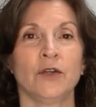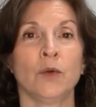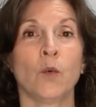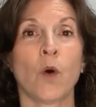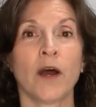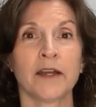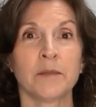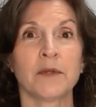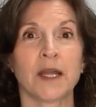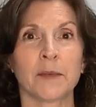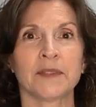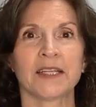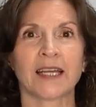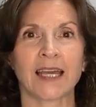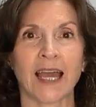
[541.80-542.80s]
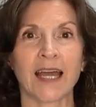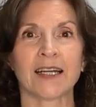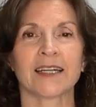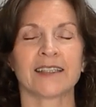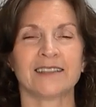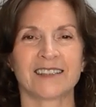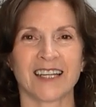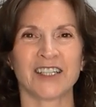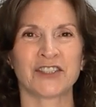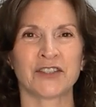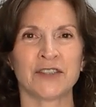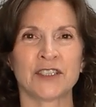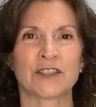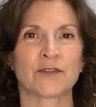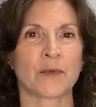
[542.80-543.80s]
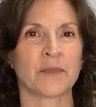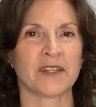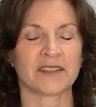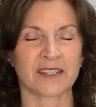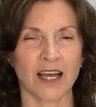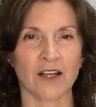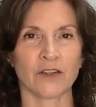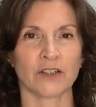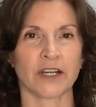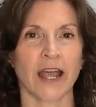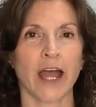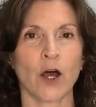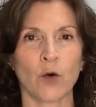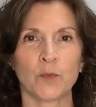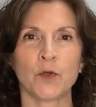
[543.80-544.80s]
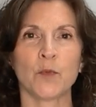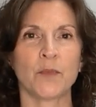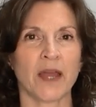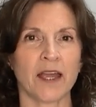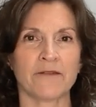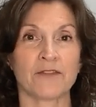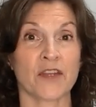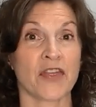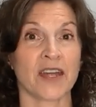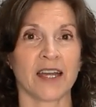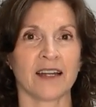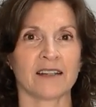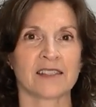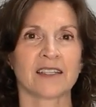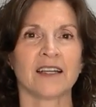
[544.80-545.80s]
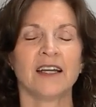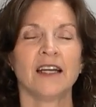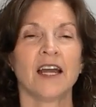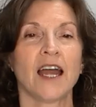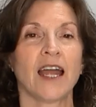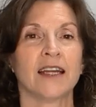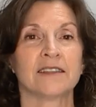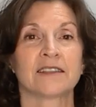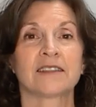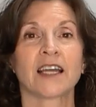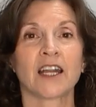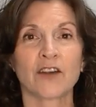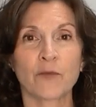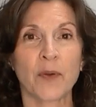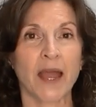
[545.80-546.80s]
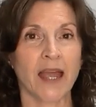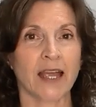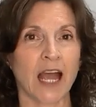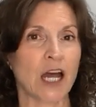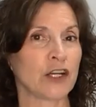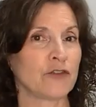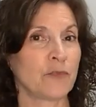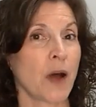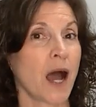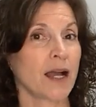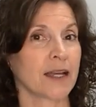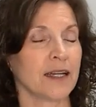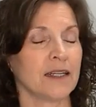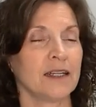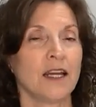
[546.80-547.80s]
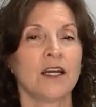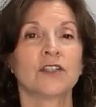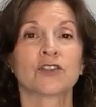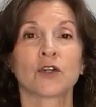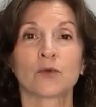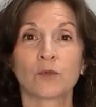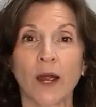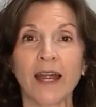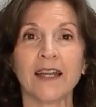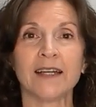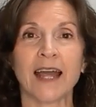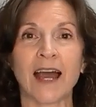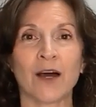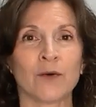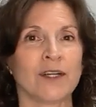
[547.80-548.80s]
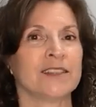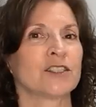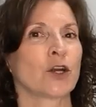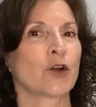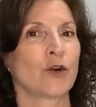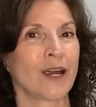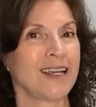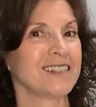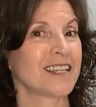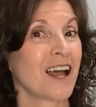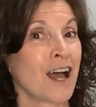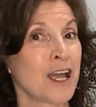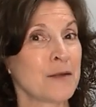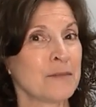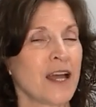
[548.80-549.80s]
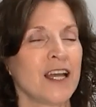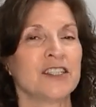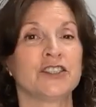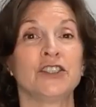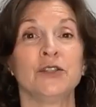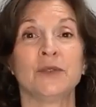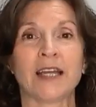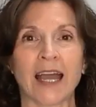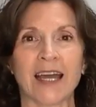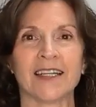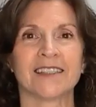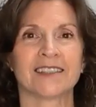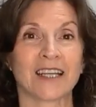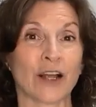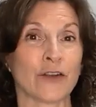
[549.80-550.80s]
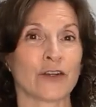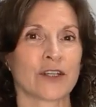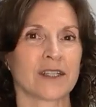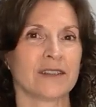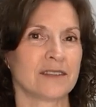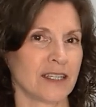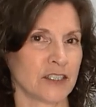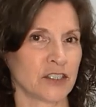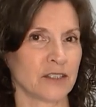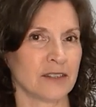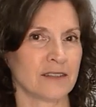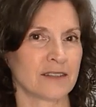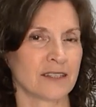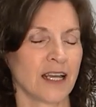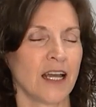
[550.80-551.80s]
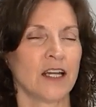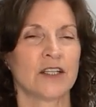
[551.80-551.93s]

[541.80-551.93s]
You want to be able to get concessions from the seller to help you pay for things instead of paying out of pocket. So right now is a great time to get seller concessions.